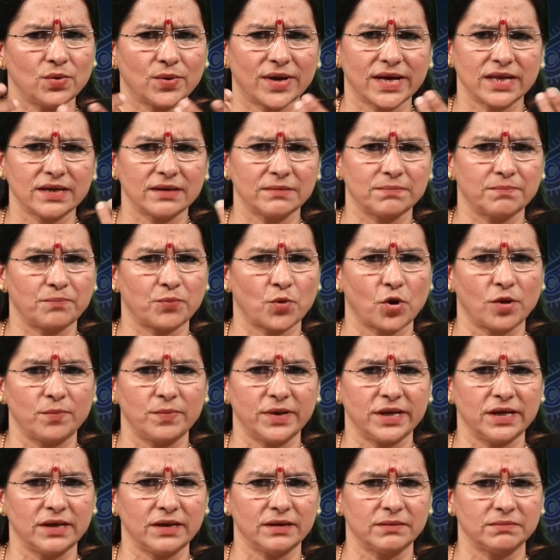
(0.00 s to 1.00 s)
you can
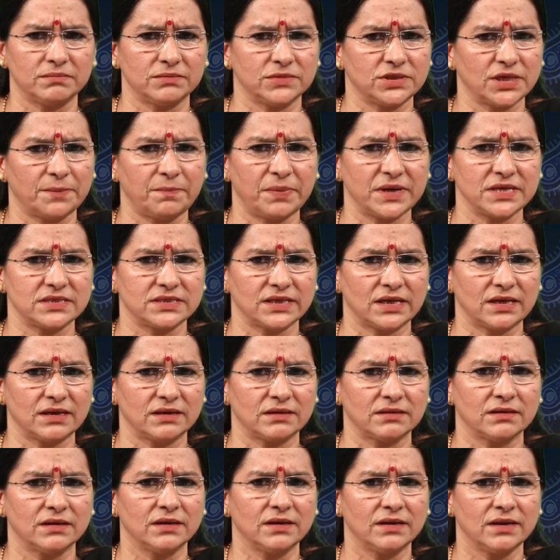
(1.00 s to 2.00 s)
probably dip it
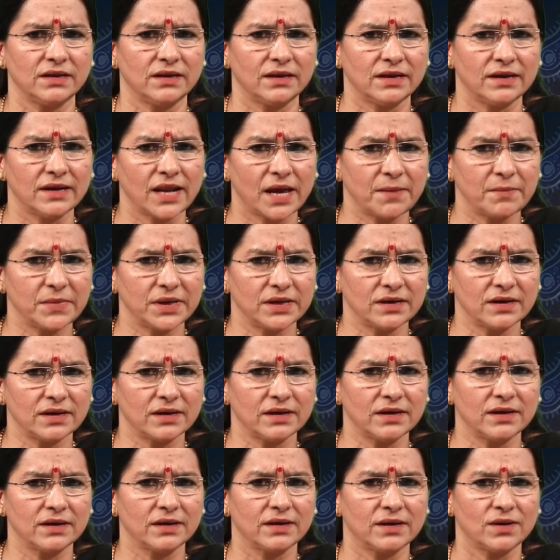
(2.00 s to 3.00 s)
in
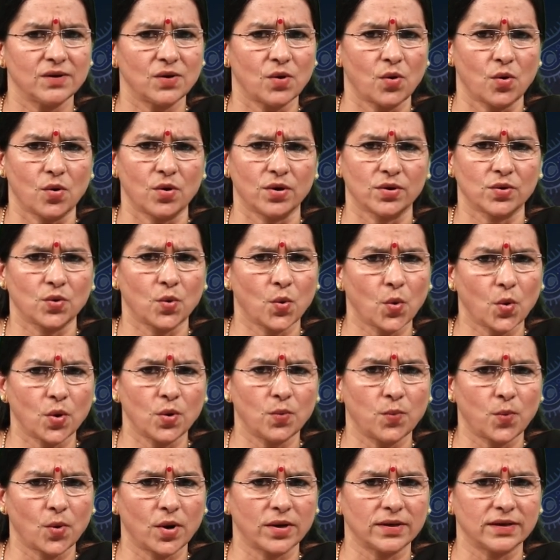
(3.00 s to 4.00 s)
lemon or
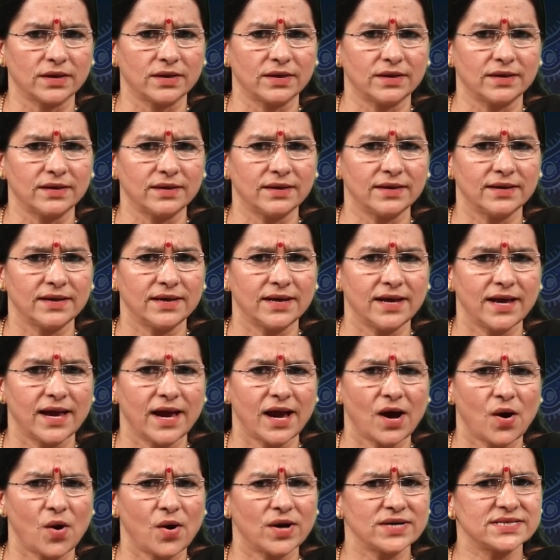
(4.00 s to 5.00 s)
cold water,
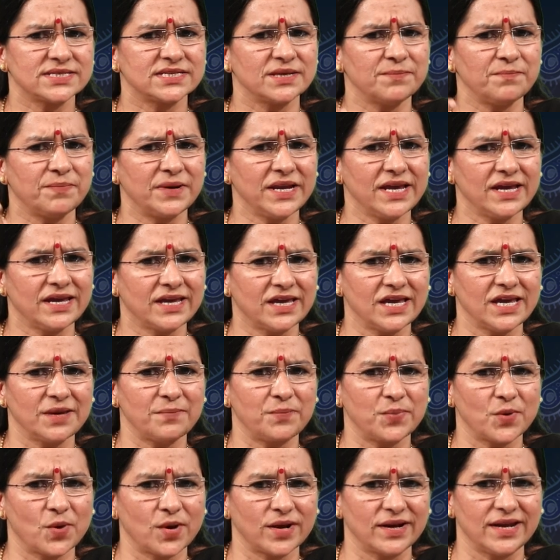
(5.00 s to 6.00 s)
or simply
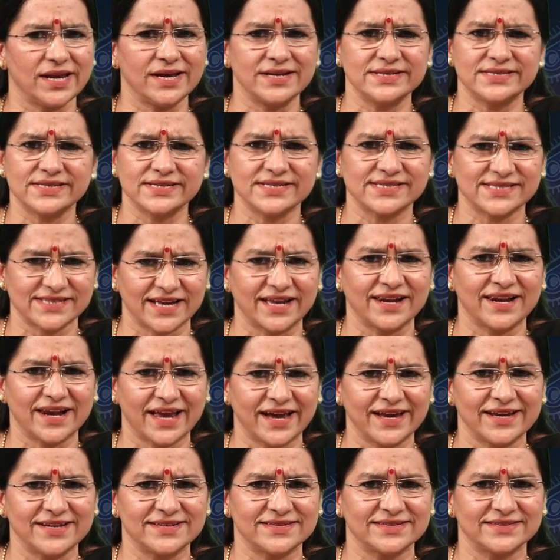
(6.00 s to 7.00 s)
keep your nails in
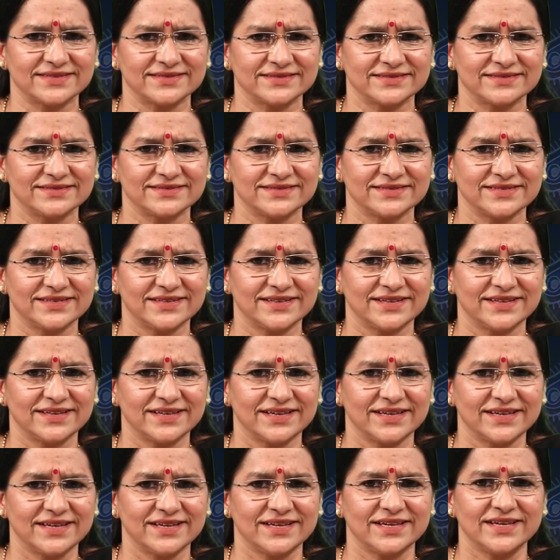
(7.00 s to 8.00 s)
sunlight.
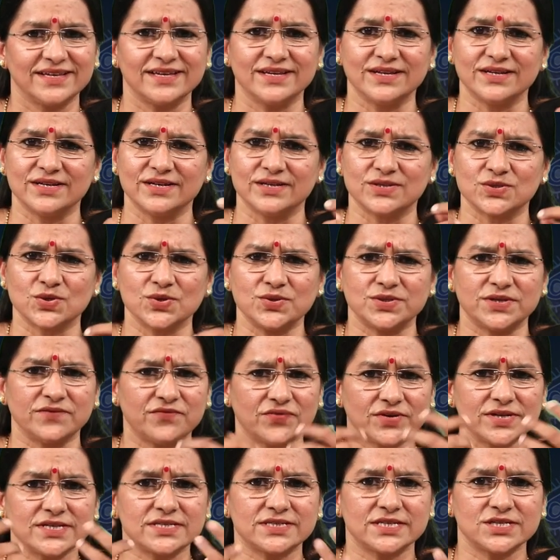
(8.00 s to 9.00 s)
So,
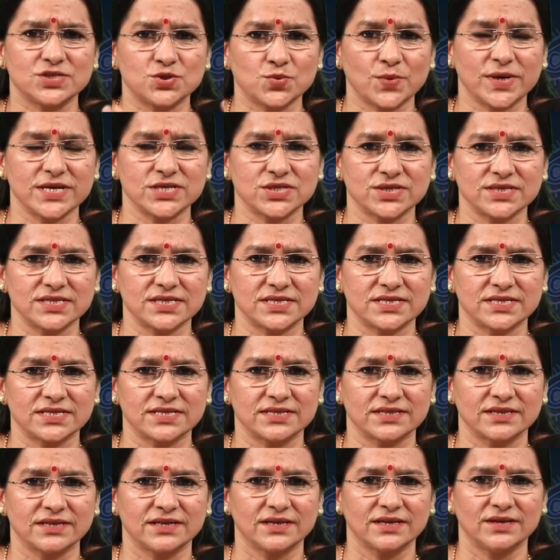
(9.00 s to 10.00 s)
different
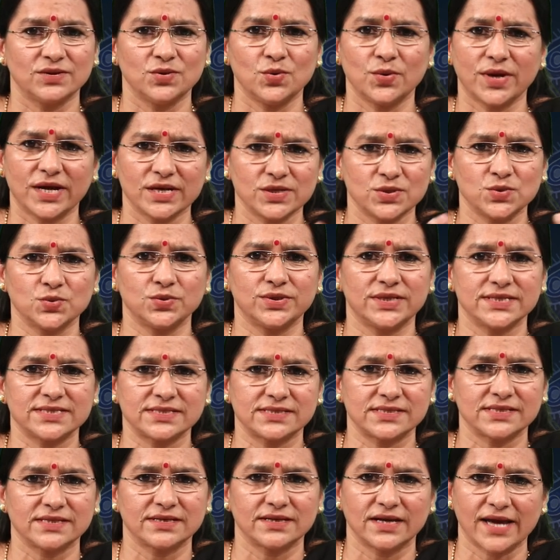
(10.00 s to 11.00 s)
situations you can do
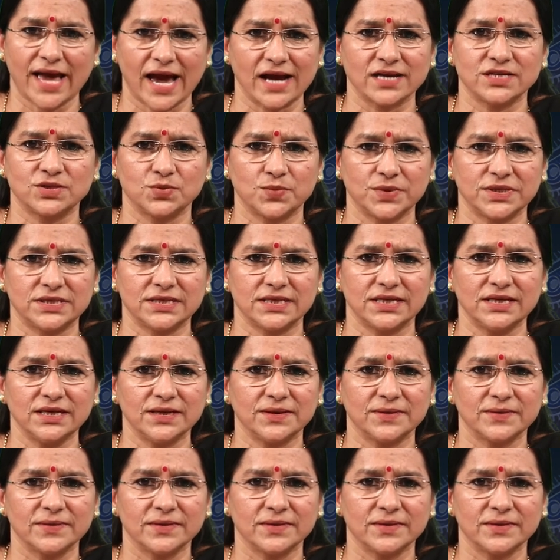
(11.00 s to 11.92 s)
this activity.